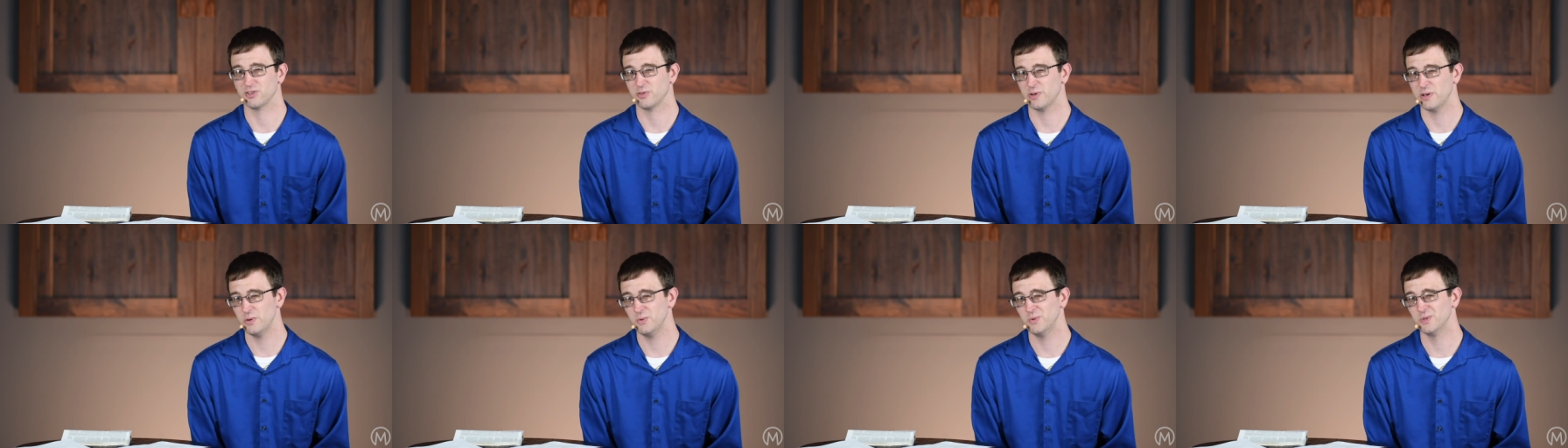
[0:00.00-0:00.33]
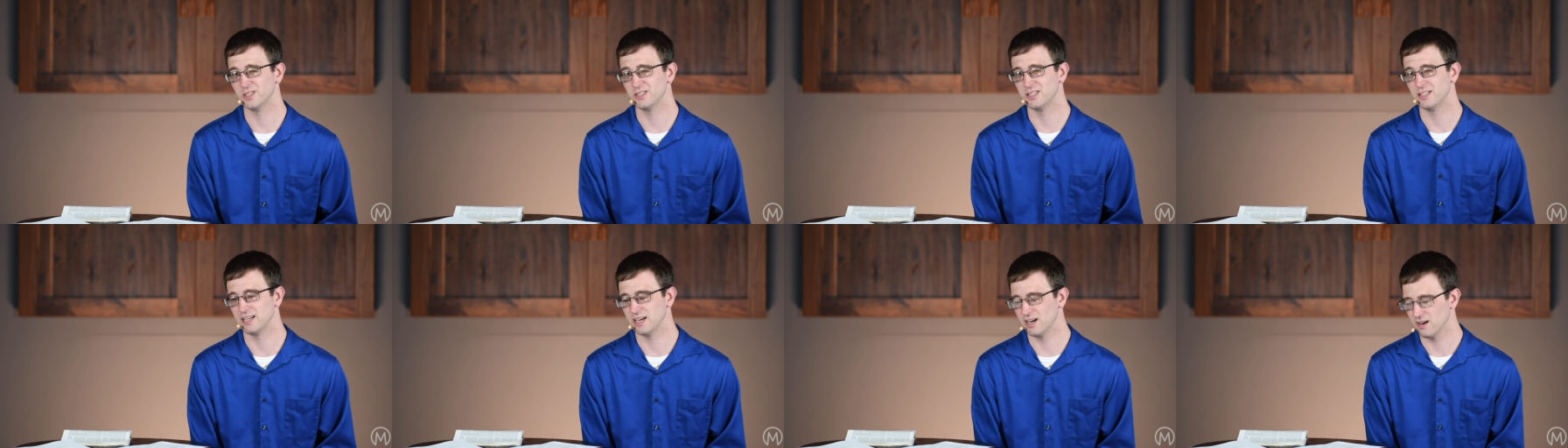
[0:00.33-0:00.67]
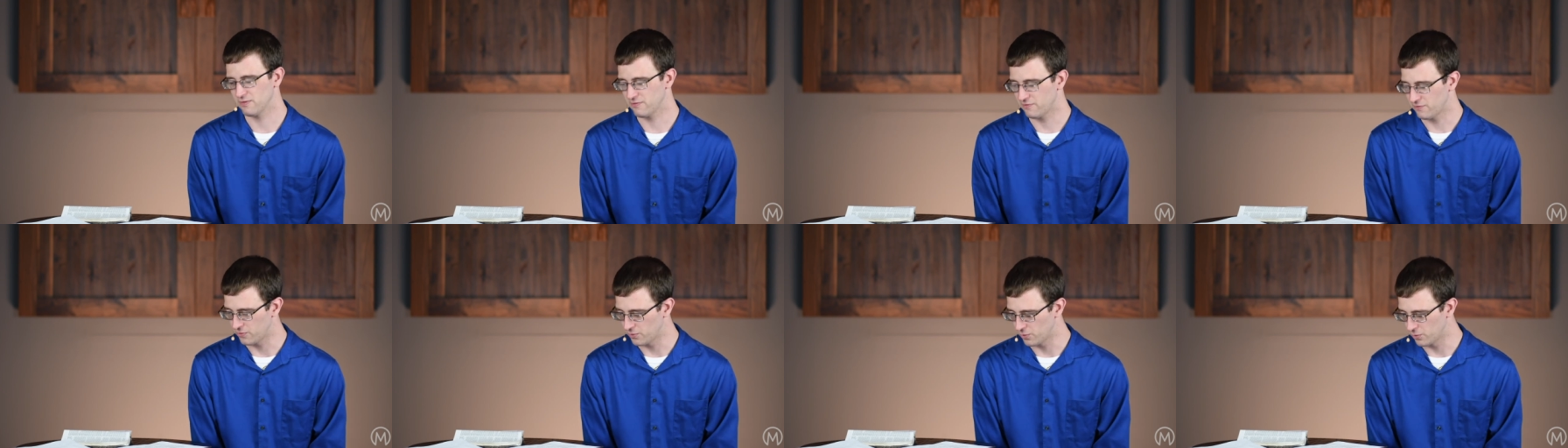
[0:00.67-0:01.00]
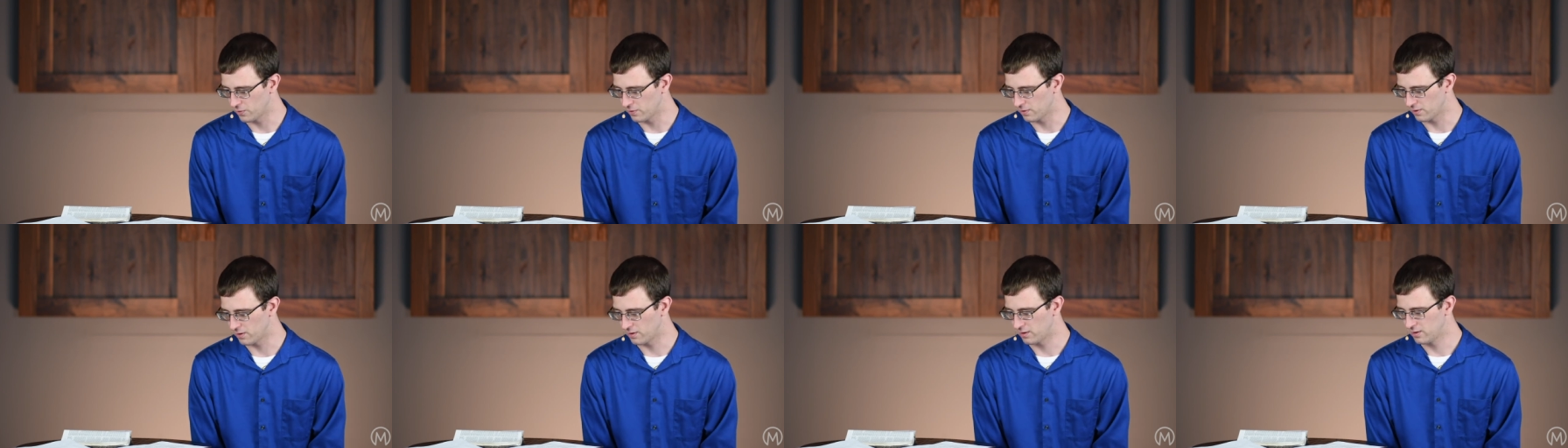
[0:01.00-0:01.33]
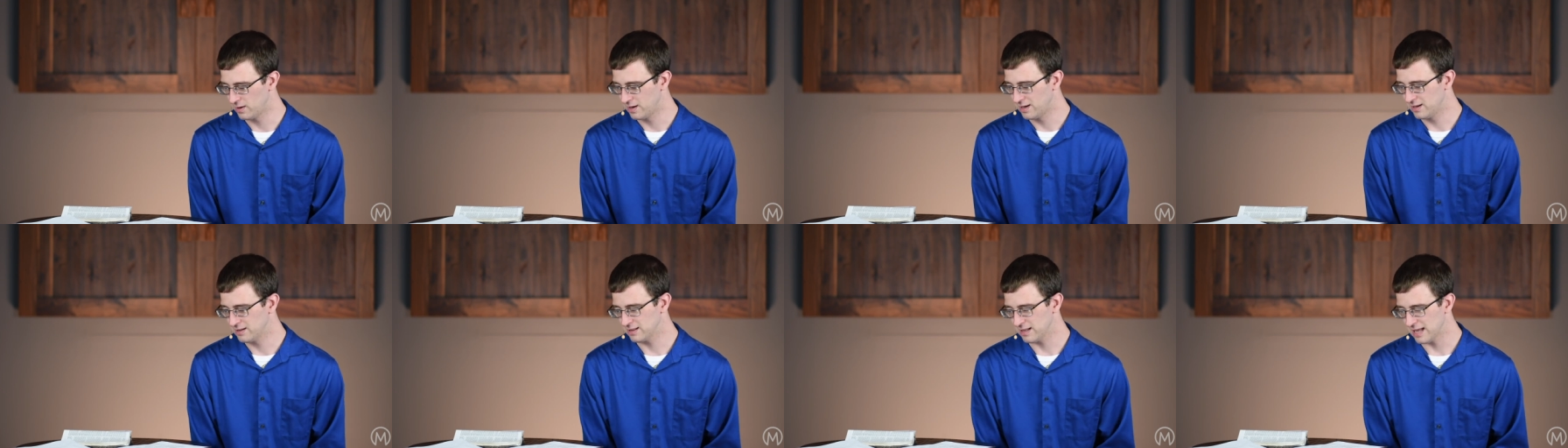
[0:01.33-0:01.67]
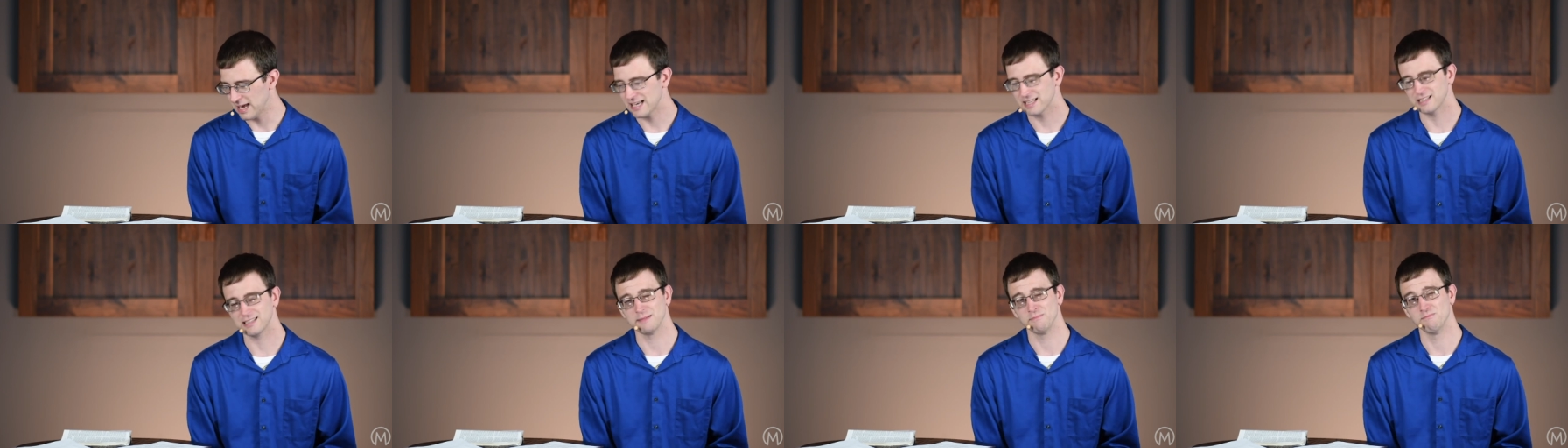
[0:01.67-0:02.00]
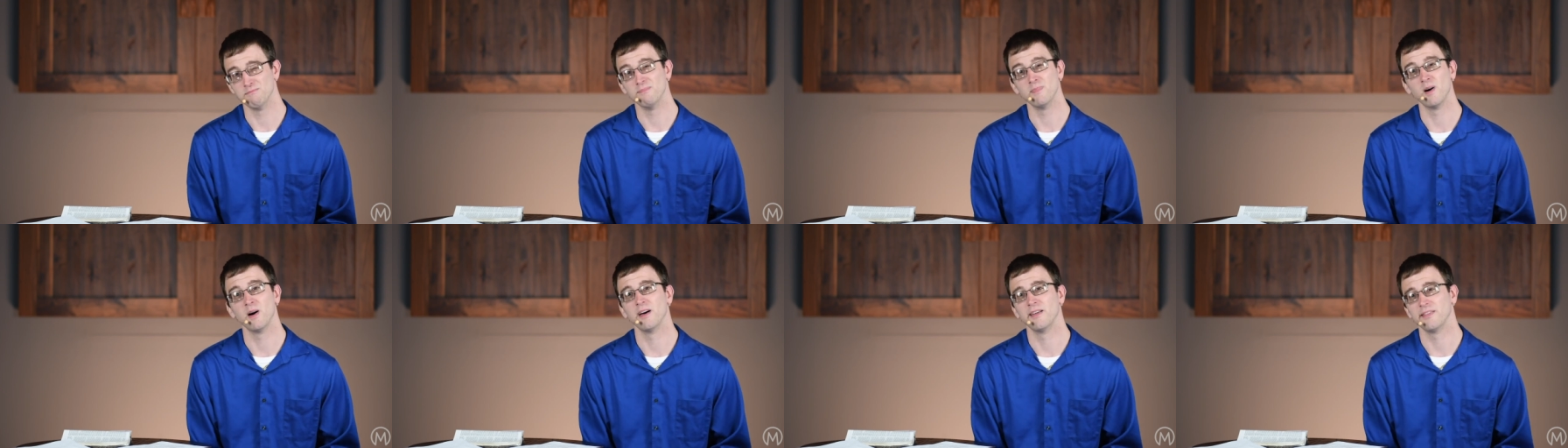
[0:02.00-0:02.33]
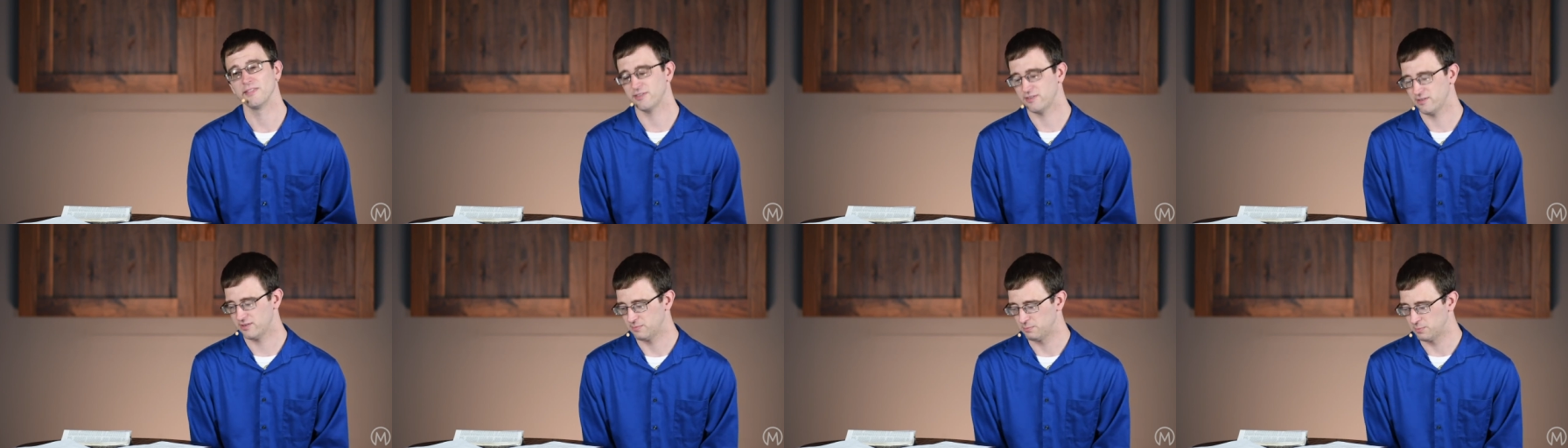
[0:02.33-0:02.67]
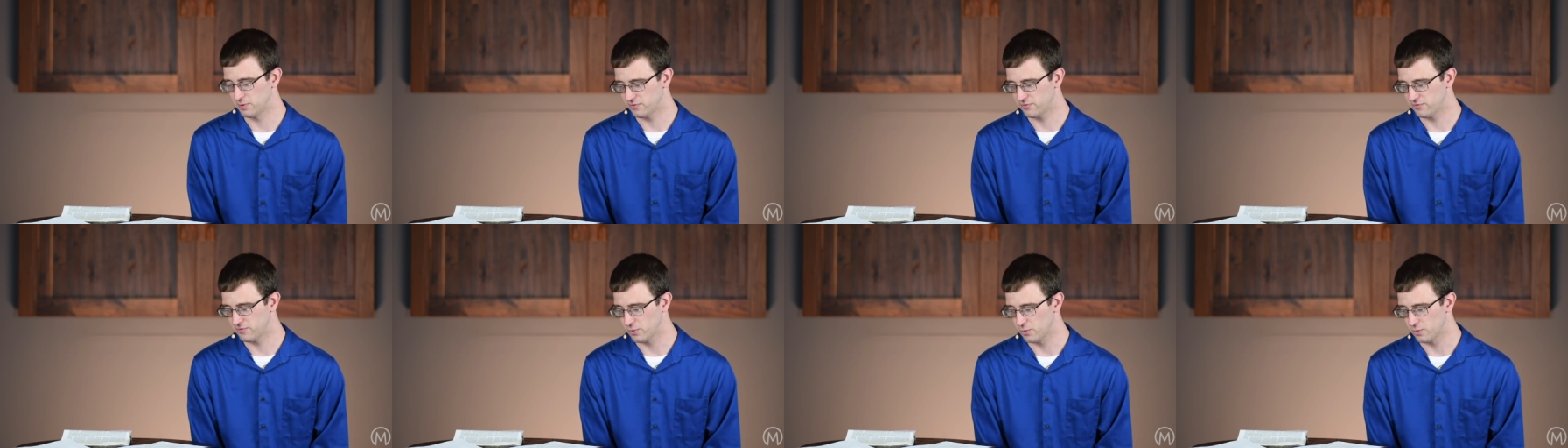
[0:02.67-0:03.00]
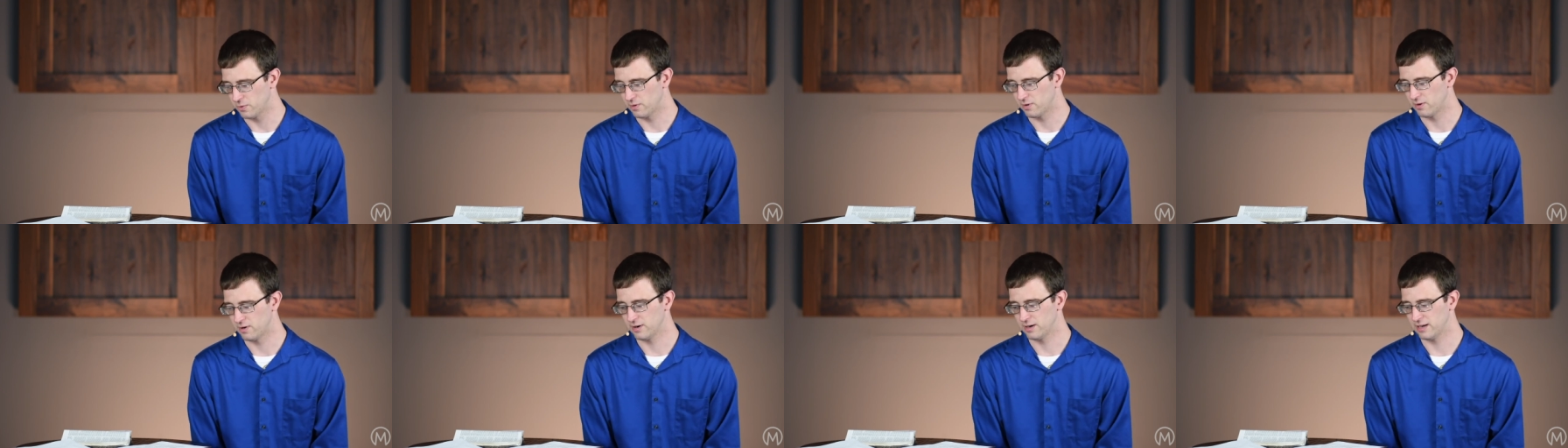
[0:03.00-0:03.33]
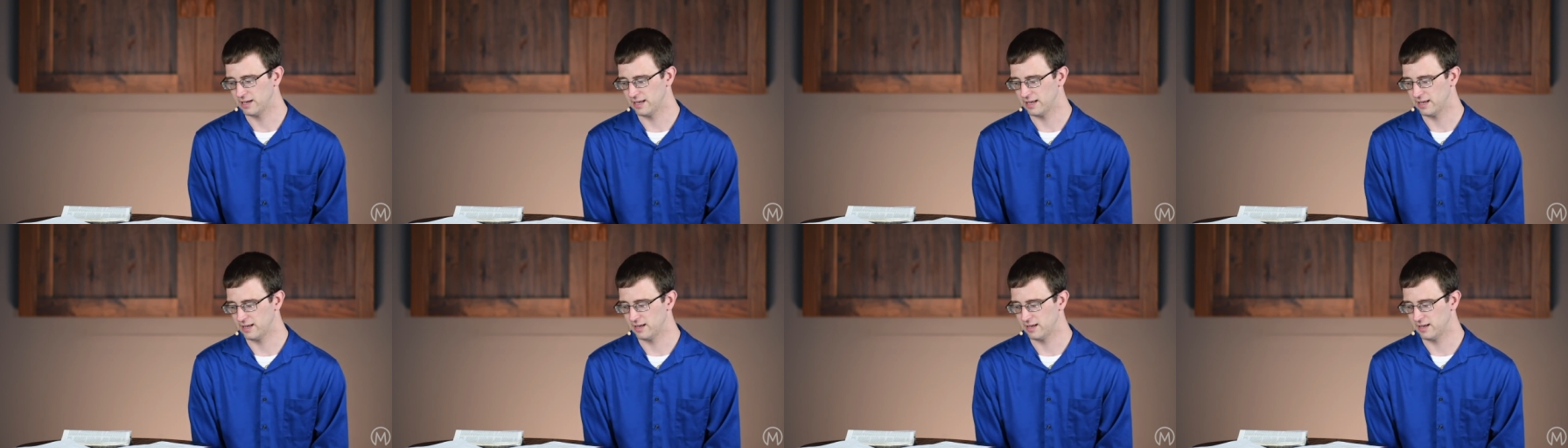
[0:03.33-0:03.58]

So he was there for likely months before